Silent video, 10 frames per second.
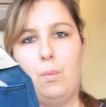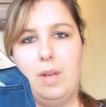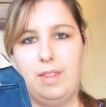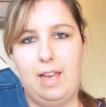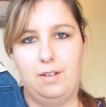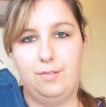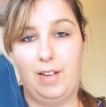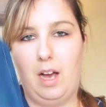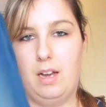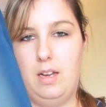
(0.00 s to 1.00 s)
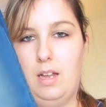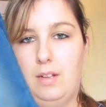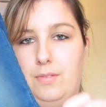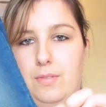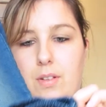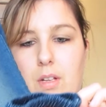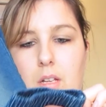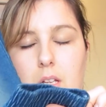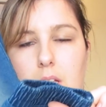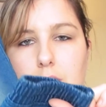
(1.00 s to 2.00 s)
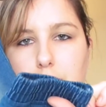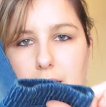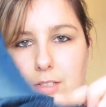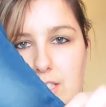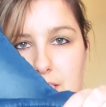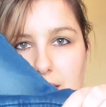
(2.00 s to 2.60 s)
With Alfie, I love trousers